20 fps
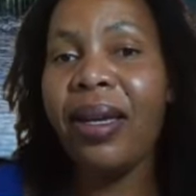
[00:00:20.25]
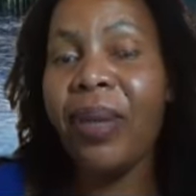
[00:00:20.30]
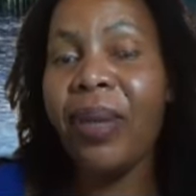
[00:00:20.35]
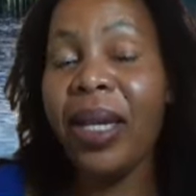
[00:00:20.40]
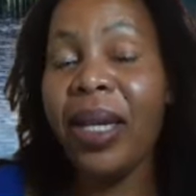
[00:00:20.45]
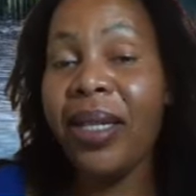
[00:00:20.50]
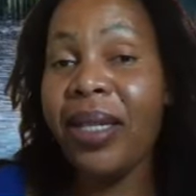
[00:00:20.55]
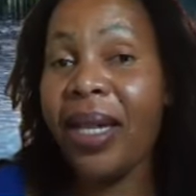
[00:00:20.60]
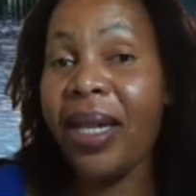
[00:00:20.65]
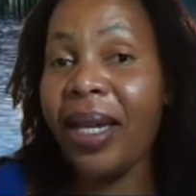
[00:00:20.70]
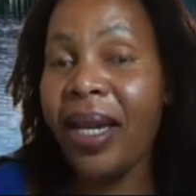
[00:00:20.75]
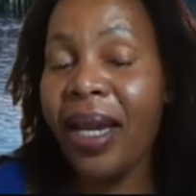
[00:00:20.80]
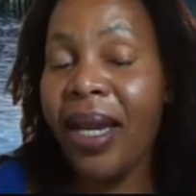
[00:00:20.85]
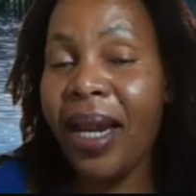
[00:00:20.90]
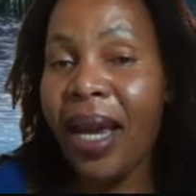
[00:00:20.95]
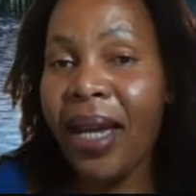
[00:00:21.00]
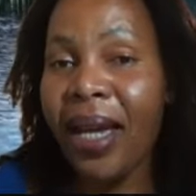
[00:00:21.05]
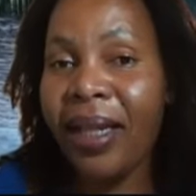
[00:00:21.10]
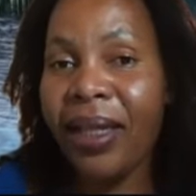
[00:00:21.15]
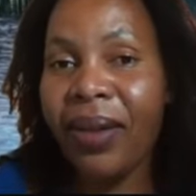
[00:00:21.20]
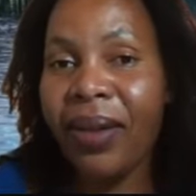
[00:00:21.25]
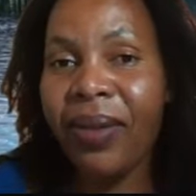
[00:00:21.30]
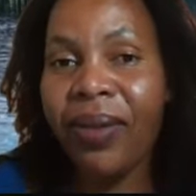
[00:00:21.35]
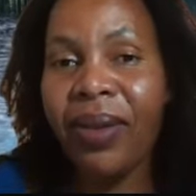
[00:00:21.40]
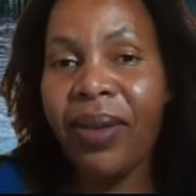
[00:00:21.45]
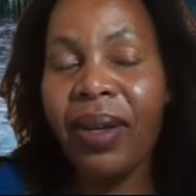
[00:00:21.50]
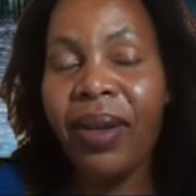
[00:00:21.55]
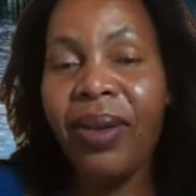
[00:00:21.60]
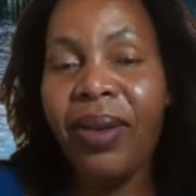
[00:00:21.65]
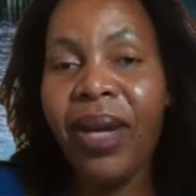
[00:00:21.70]
president-elect of
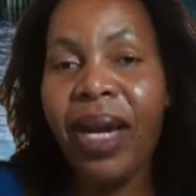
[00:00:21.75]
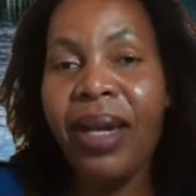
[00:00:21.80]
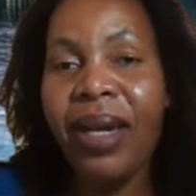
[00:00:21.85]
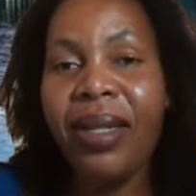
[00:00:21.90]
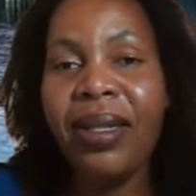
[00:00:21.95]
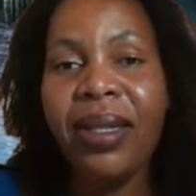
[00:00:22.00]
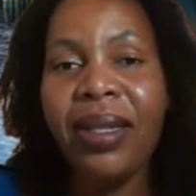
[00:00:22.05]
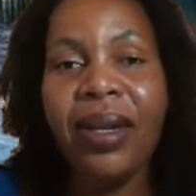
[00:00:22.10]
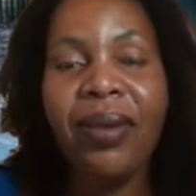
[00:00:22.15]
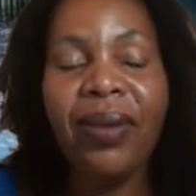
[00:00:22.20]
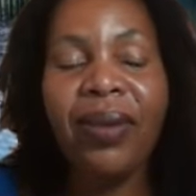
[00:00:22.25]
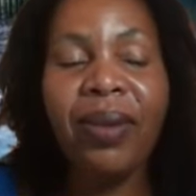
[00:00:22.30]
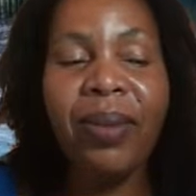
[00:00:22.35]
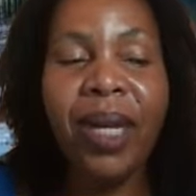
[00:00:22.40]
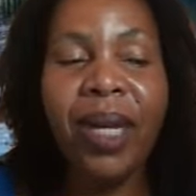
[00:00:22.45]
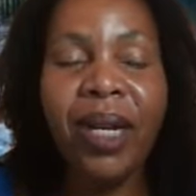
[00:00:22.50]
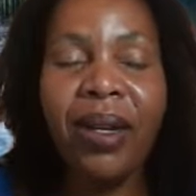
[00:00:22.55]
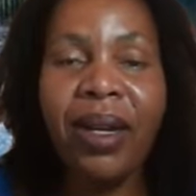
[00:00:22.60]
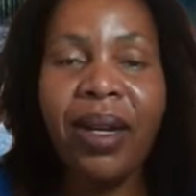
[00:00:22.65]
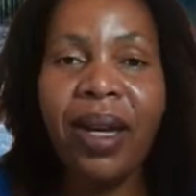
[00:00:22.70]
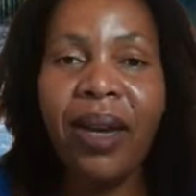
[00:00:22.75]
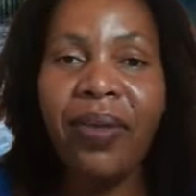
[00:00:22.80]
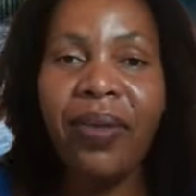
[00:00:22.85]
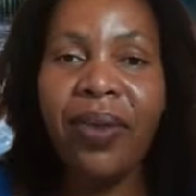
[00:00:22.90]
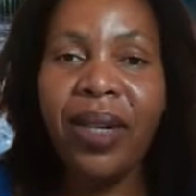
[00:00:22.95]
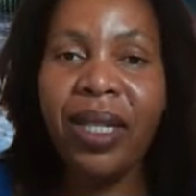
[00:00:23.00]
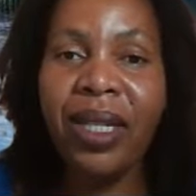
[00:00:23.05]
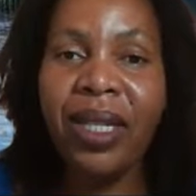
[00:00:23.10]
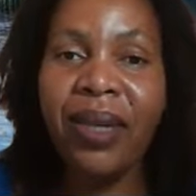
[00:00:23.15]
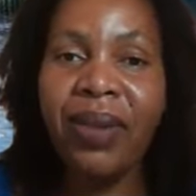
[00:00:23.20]
the United States of America,
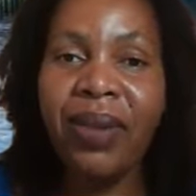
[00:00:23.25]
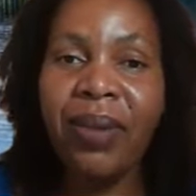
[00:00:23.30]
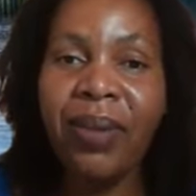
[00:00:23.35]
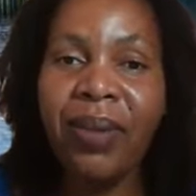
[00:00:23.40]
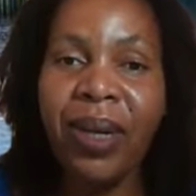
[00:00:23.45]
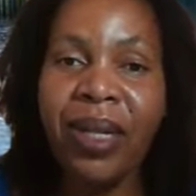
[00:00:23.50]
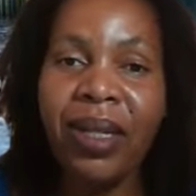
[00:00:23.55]
47th